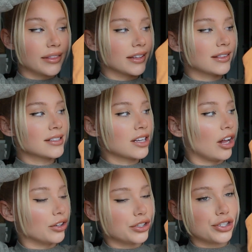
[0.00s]
think this
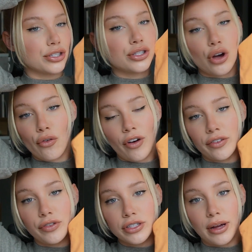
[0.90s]
color is just so
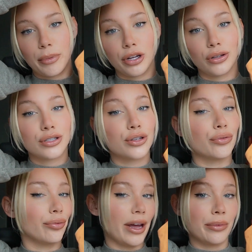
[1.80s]
fun for summer. It looks
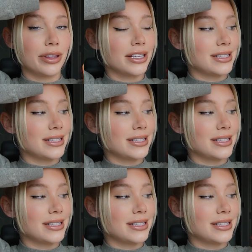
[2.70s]
great with the